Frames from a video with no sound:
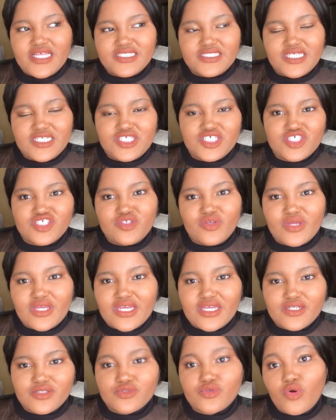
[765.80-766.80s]
So she
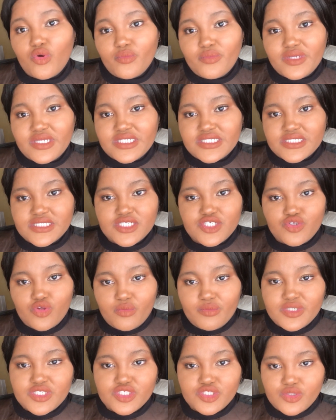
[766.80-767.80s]
told me
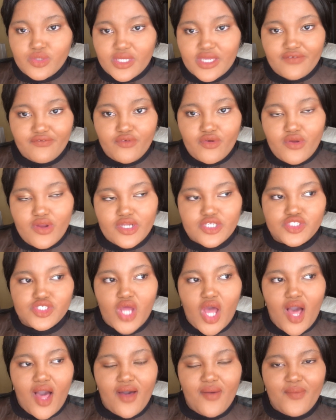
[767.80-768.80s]
she's looking for a
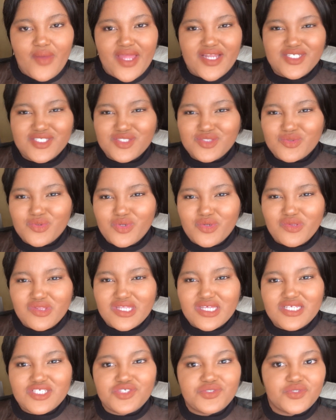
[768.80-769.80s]
job, and she's good with
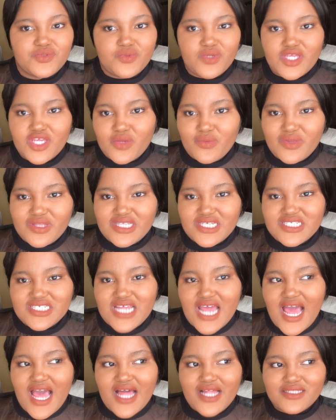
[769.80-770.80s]
kids. She was working with a
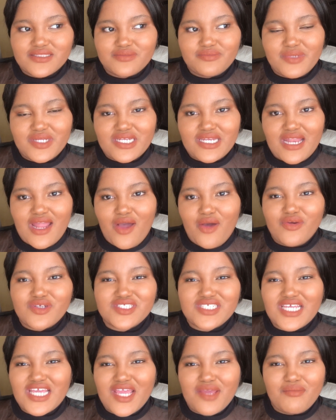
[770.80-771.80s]
child, but now
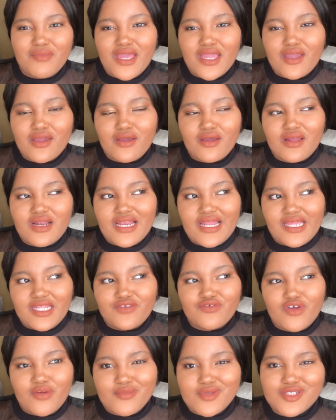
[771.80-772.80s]
she came back late
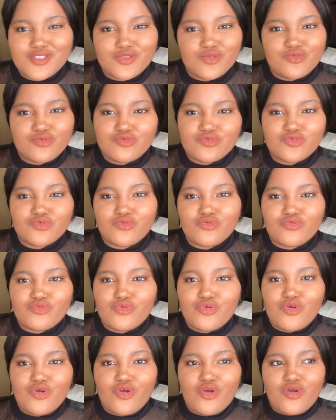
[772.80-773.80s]
from Lesotho, so
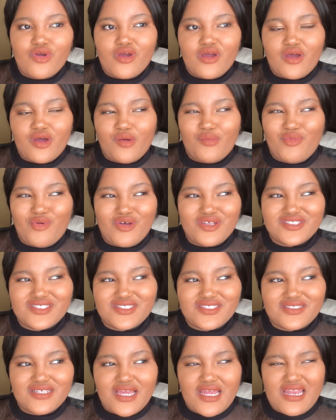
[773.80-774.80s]
her
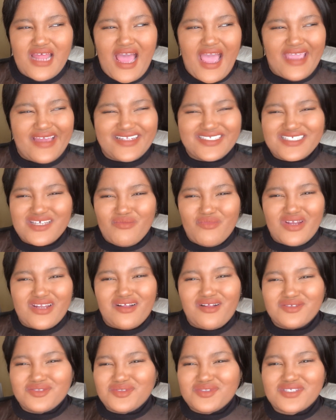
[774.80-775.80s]
boss had hired someone
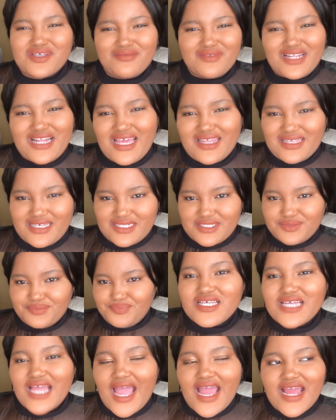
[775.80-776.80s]
else or something like
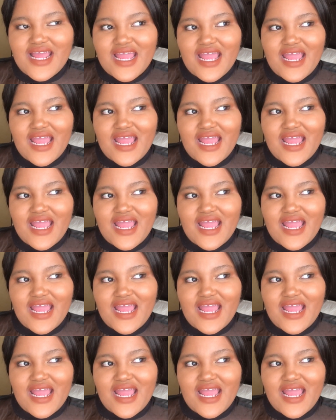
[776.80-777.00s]
that.